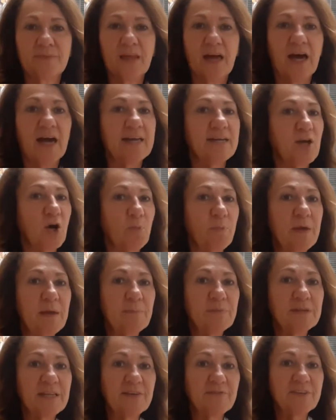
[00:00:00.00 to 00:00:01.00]
I know
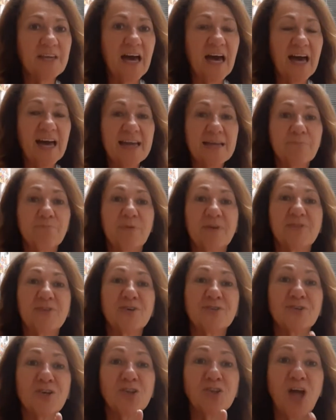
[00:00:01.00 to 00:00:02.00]
people have died, but
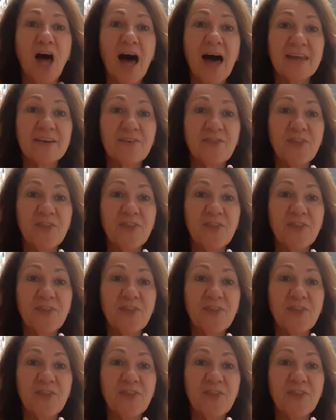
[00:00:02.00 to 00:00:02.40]
there's a lot